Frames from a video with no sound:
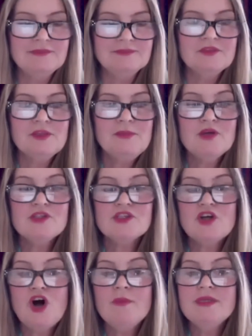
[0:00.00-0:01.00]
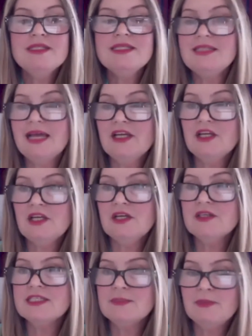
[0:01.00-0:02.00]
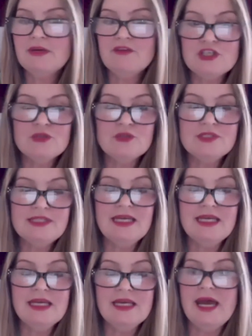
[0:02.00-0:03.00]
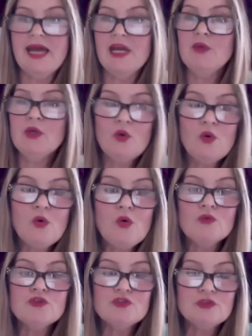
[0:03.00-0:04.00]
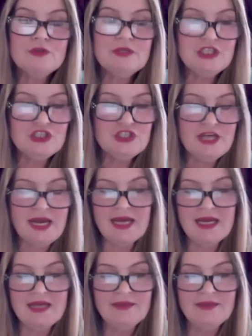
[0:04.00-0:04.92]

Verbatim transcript: The most common cellular spiritual DNA we all truly share.